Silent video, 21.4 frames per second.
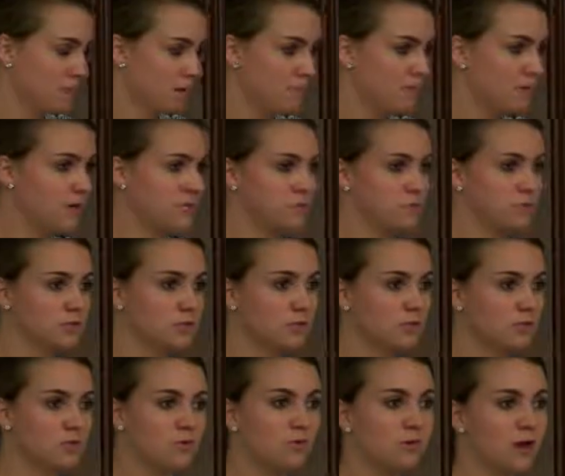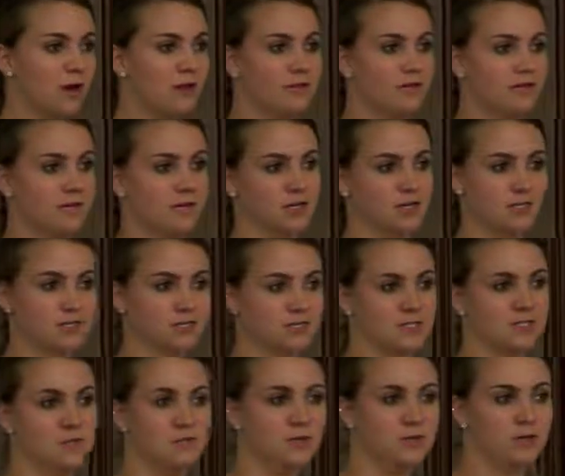But it's really cool how the doctors
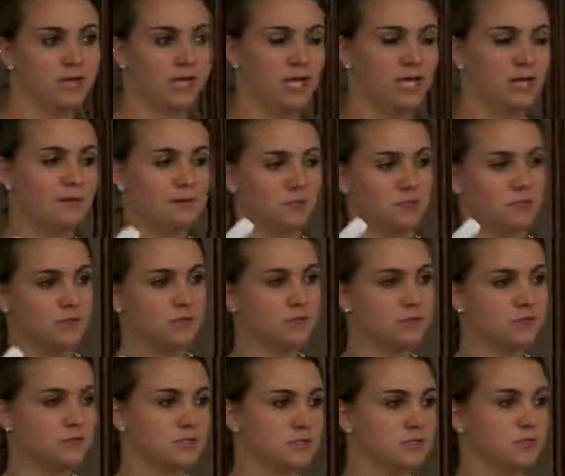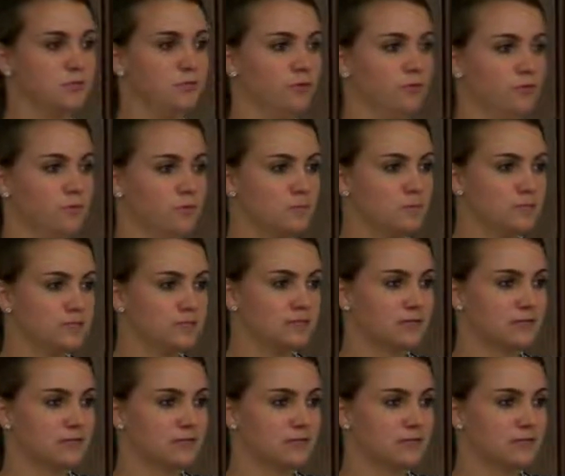communicate between those two rooms,